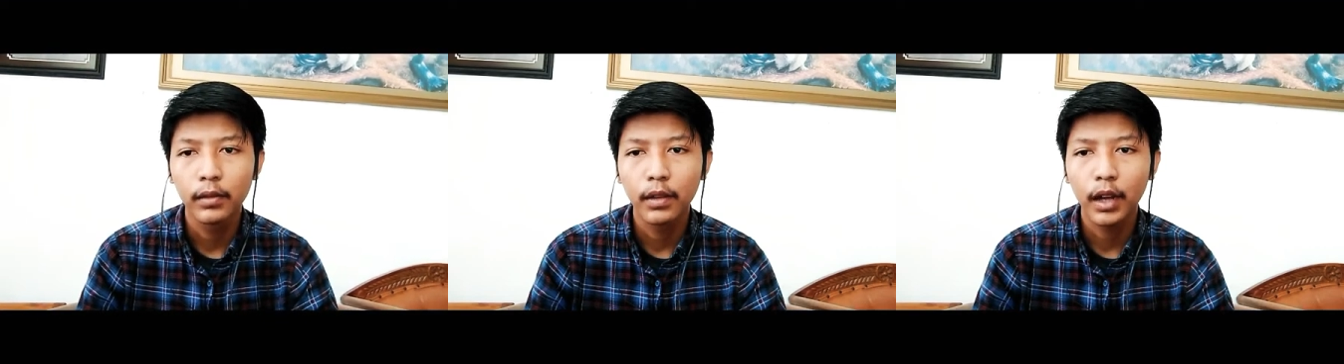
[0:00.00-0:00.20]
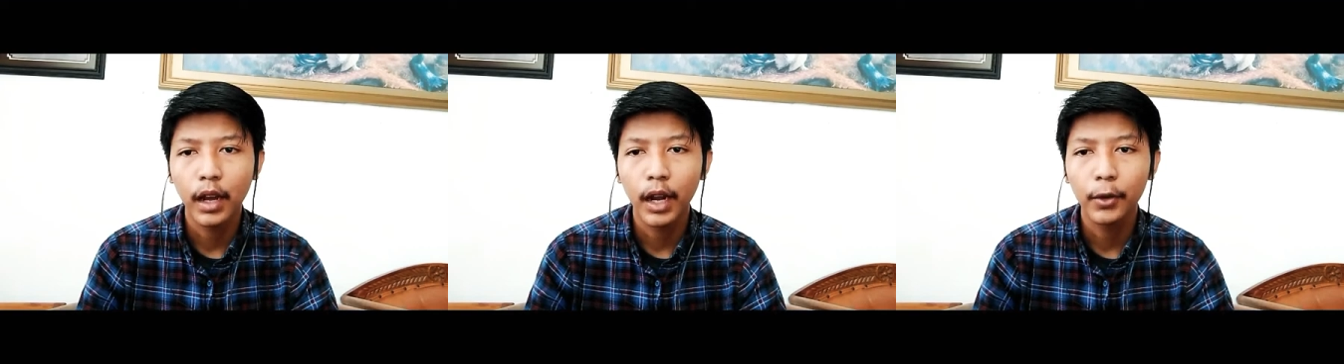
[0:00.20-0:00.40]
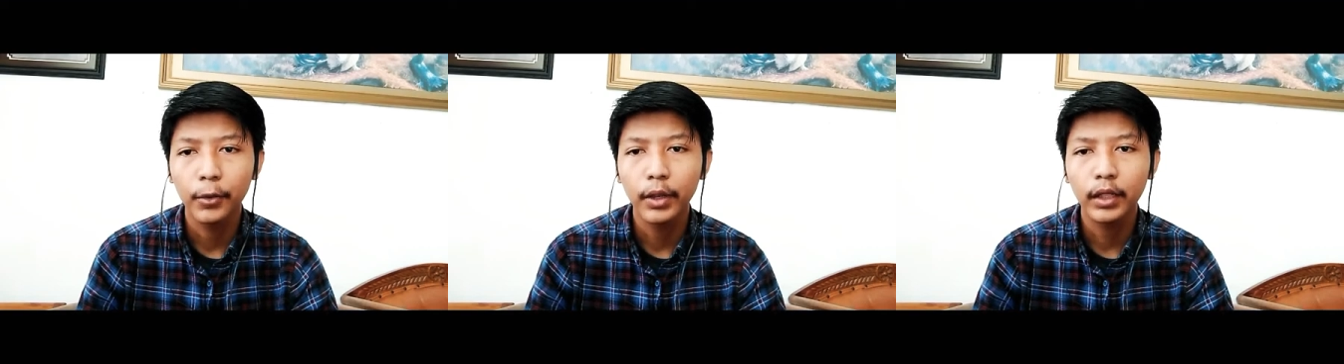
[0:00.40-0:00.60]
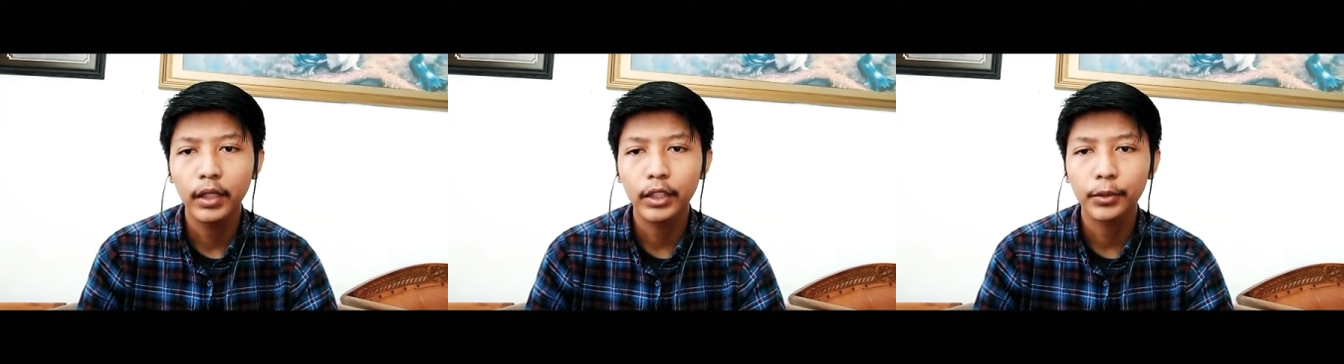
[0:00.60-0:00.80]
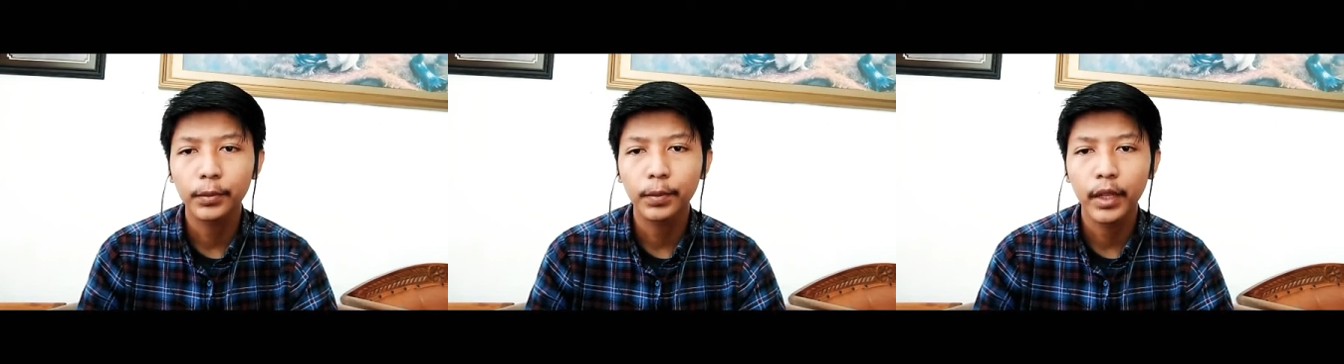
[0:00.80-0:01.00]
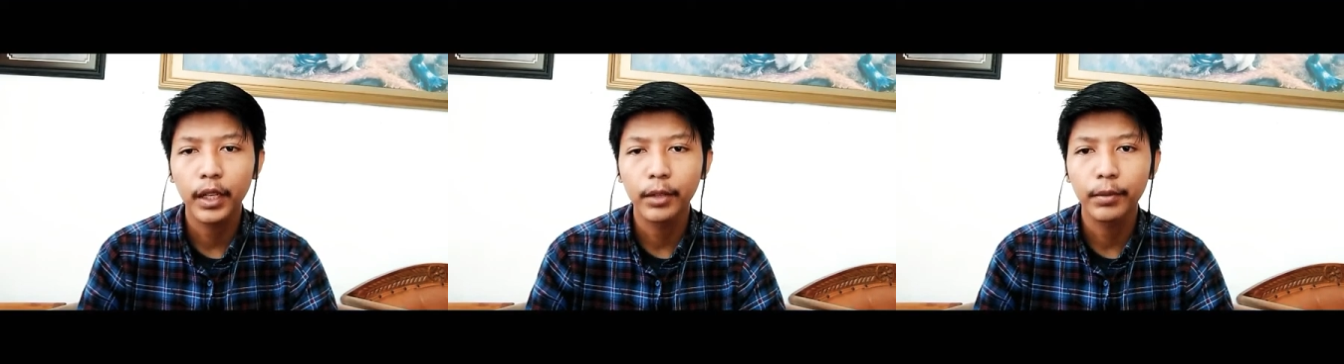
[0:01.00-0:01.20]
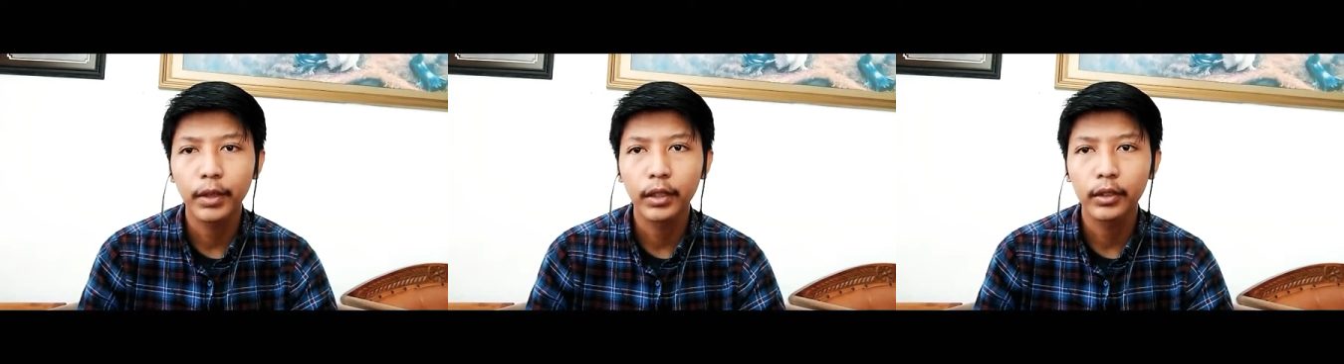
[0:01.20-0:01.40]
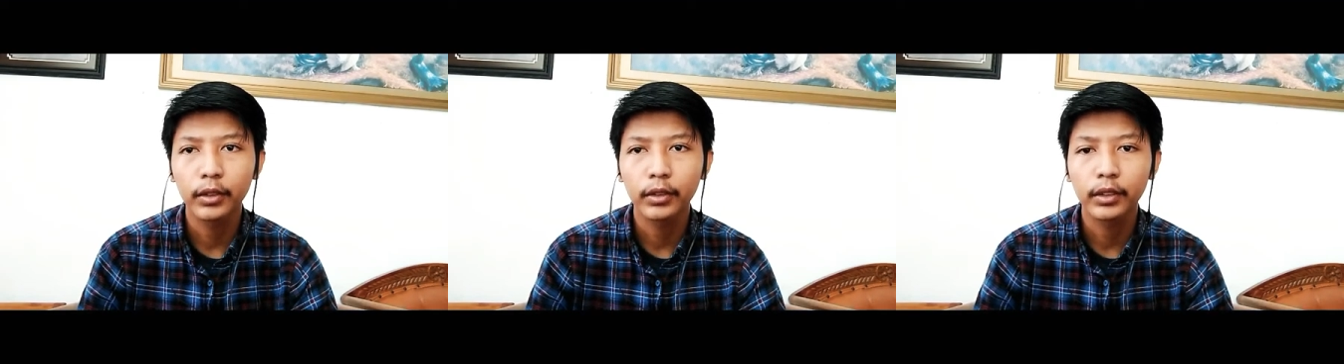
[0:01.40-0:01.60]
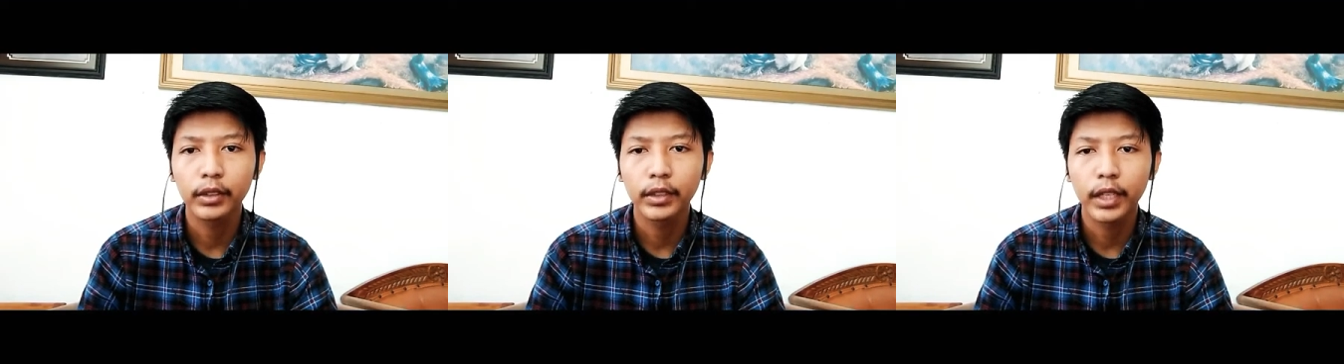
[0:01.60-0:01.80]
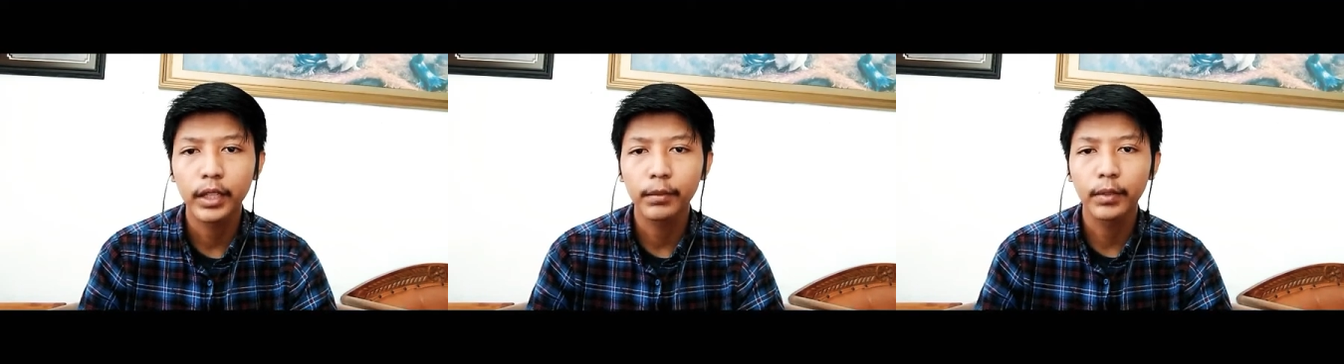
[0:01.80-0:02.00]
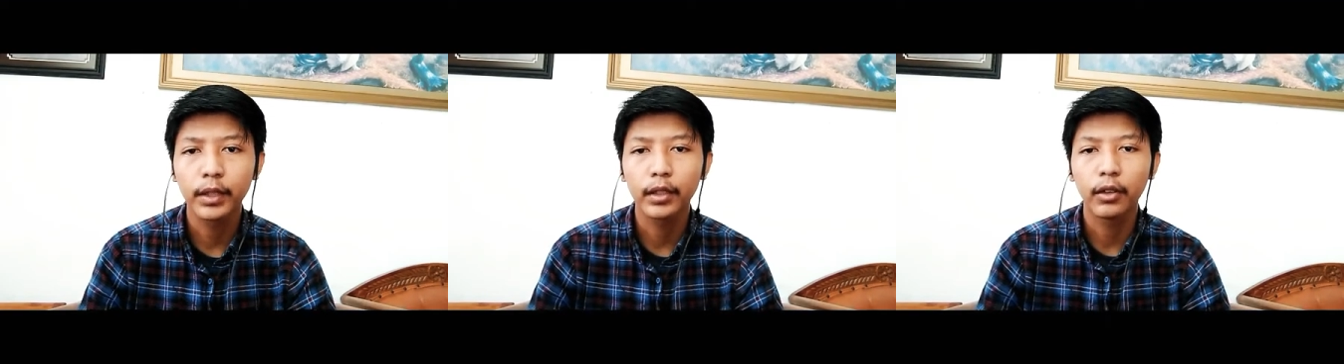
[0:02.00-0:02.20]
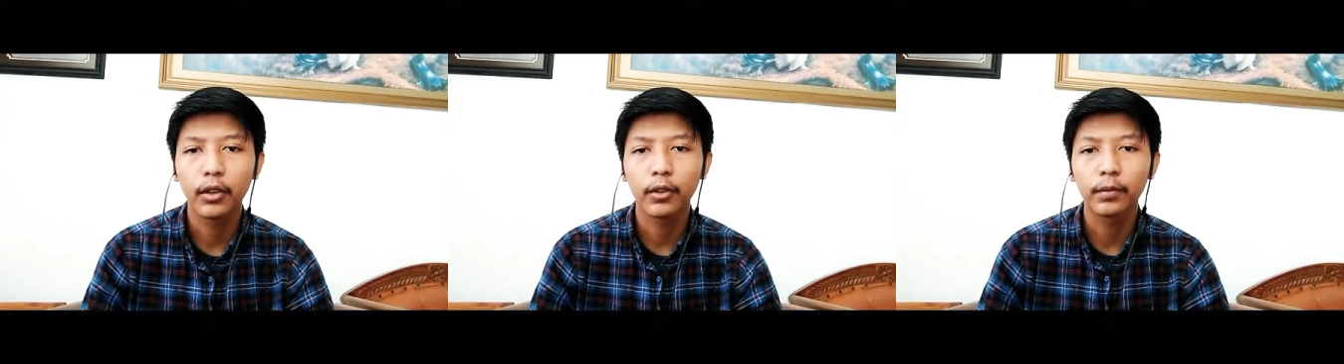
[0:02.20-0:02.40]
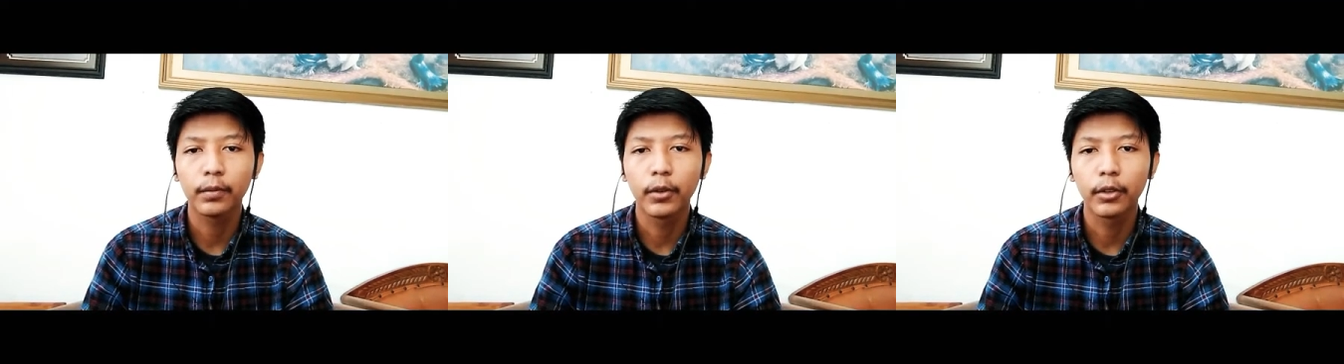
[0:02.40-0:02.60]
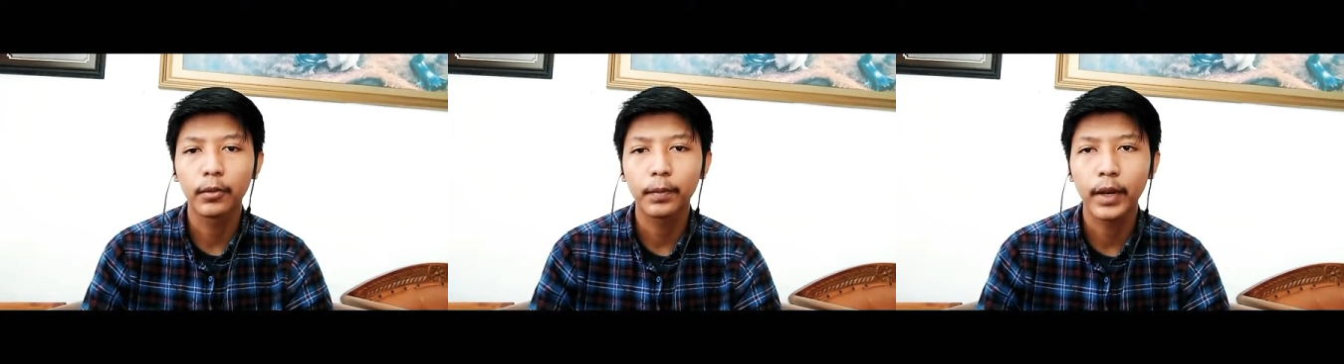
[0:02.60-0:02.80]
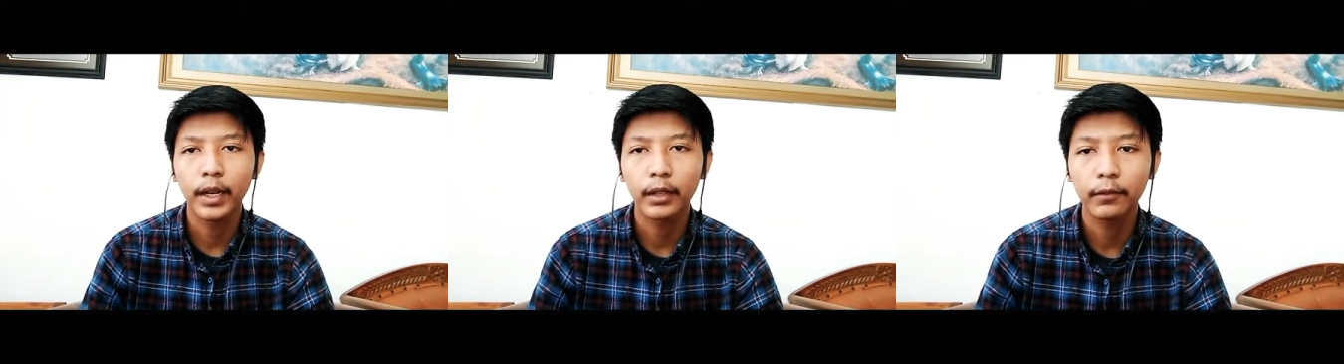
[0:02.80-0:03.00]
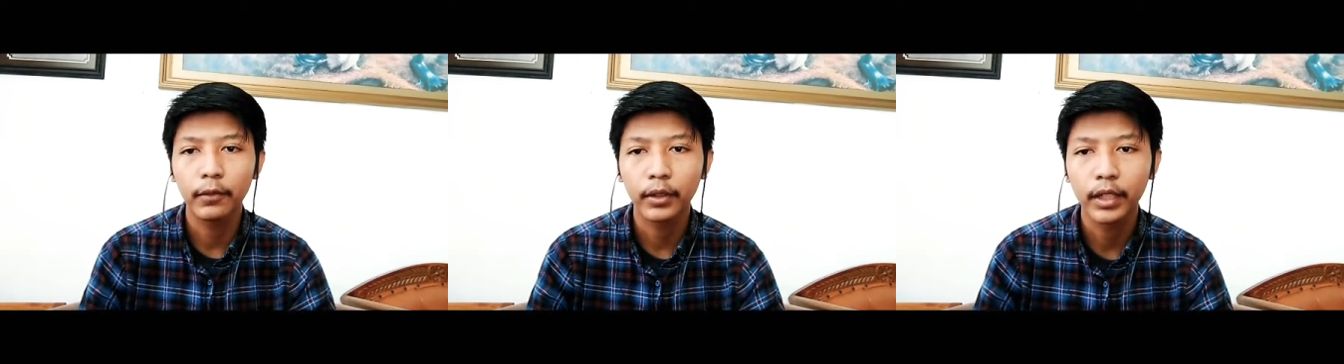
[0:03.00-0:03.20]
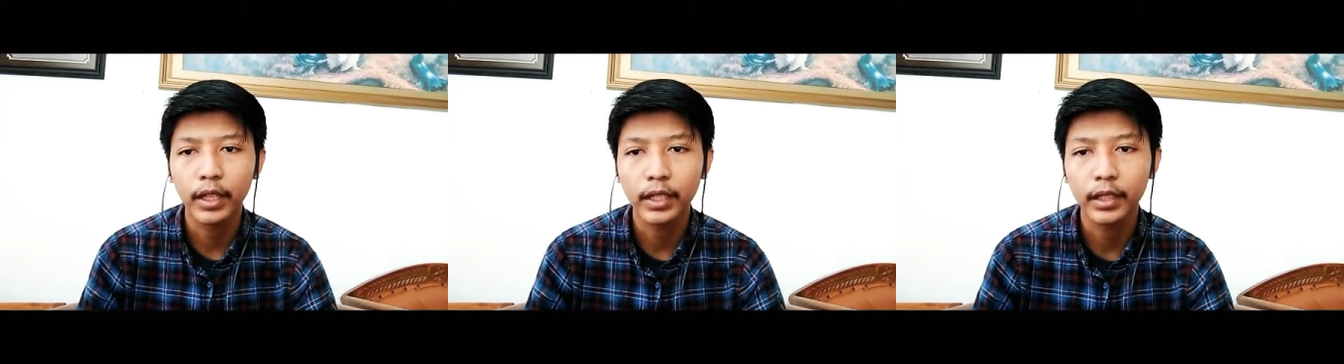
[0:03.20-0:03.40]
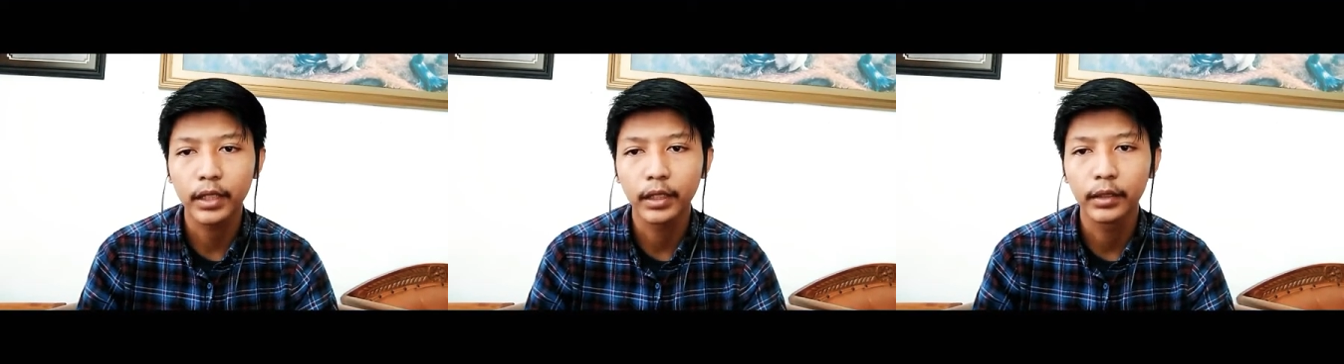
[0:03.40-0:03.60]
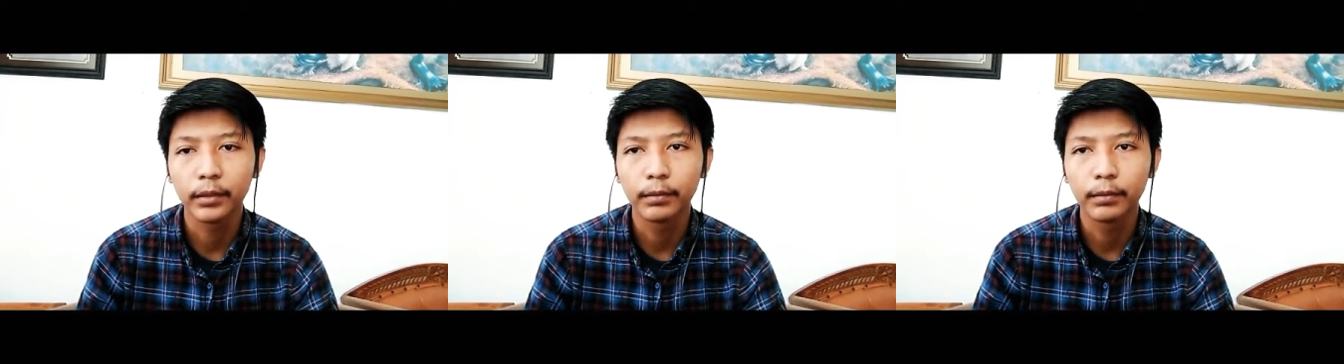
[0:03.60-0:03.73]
I will explain method statement of Borepile Foundation.